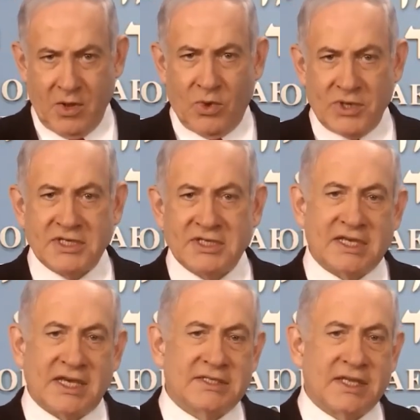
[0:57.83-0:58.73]
when she
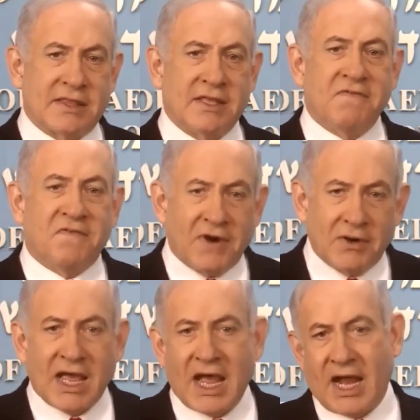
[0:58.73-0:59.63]
says that the
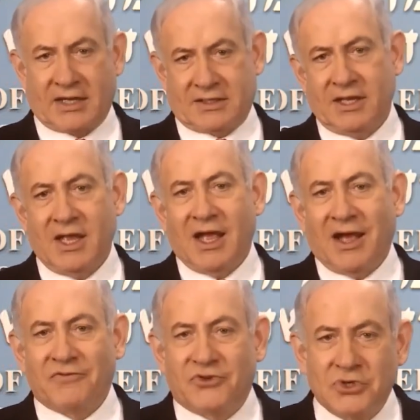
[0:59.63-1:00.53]
very act
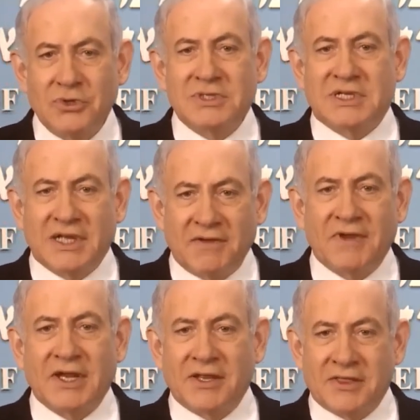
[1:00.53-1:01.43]
of Jews
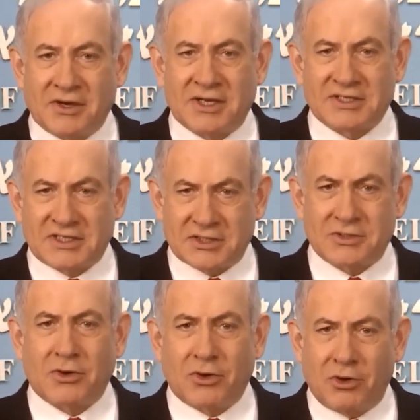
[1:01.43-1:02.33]
living in their
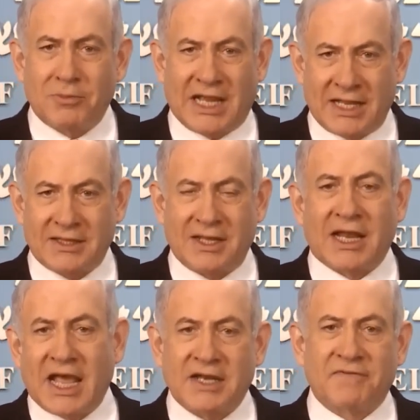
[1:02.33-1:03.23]
ancestral homeland, the
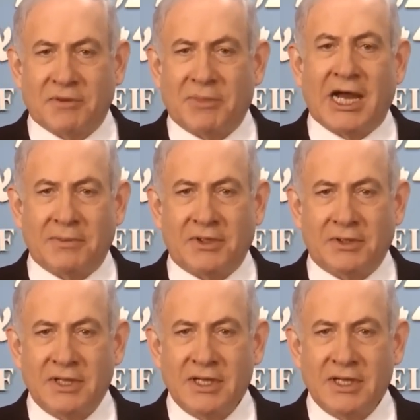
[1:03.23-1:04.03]
land of the Bible,